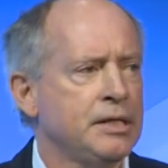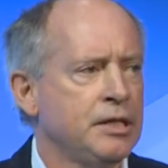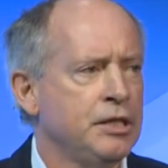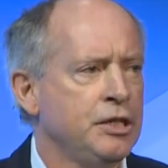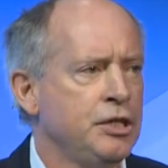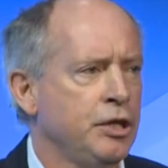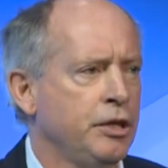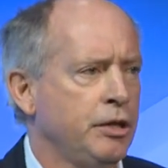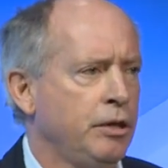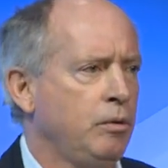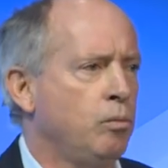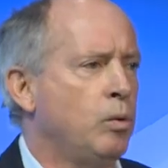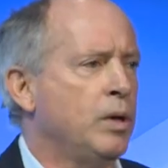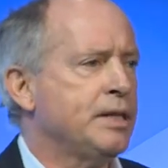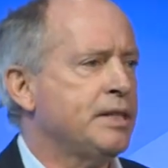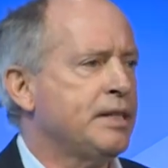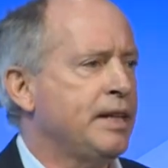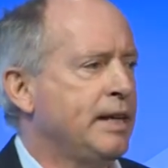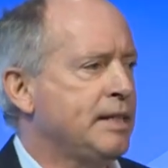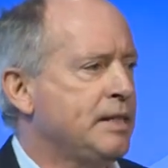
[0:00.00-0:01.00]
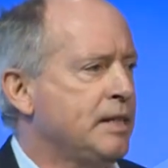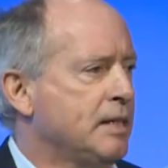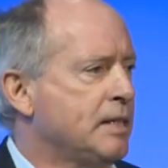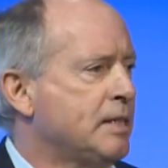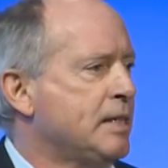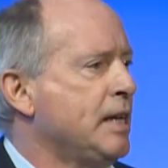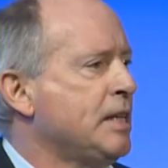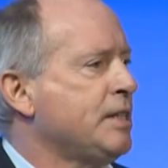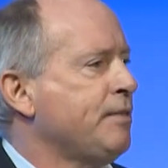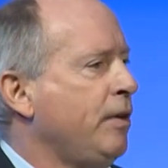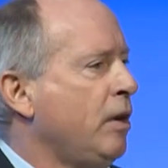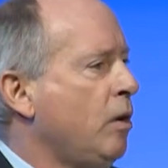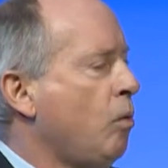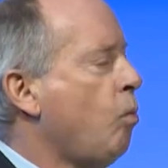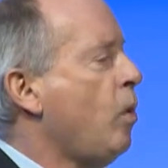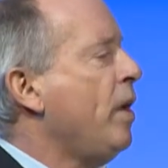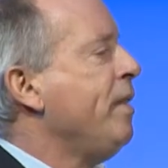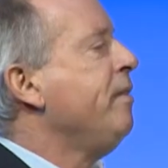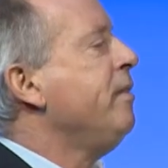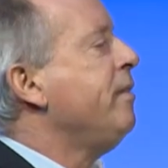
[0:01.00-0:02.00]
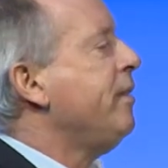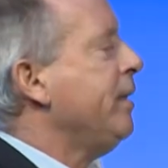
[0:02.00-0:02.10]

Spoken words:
to do once they're successful at one